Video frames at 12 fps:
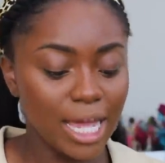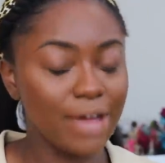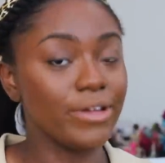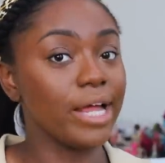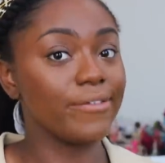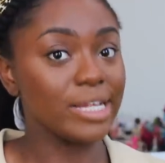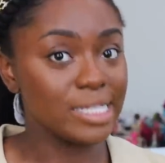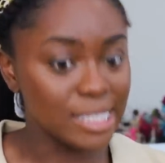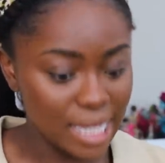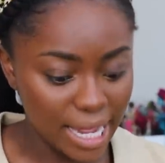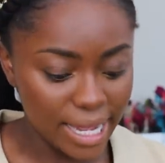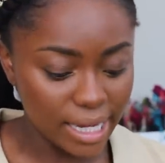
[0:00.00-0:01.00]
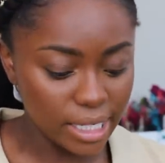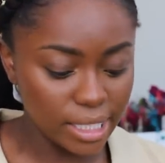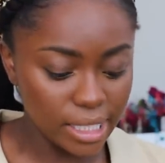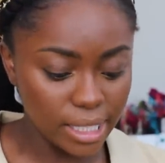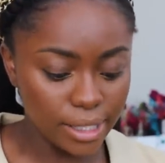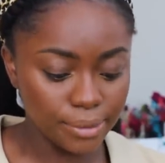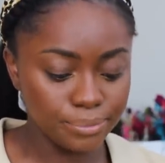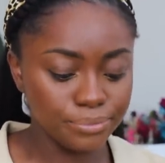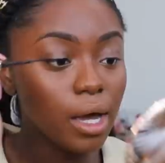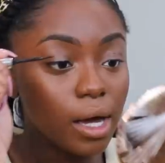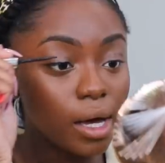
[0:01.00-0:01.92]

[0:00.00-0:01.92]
I have a lot of anxiety.